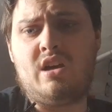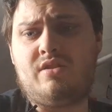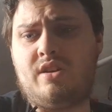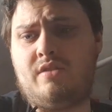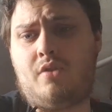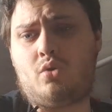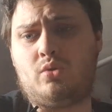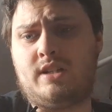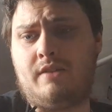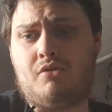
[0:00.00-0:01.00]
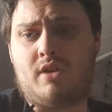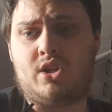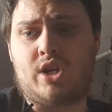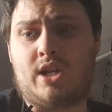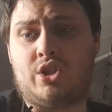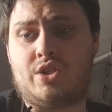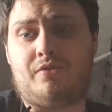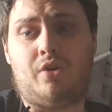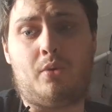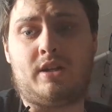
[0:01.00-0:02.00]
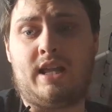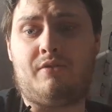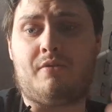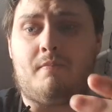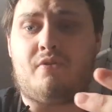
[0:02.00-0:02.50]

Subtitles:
The vocal delivery changes fluidly from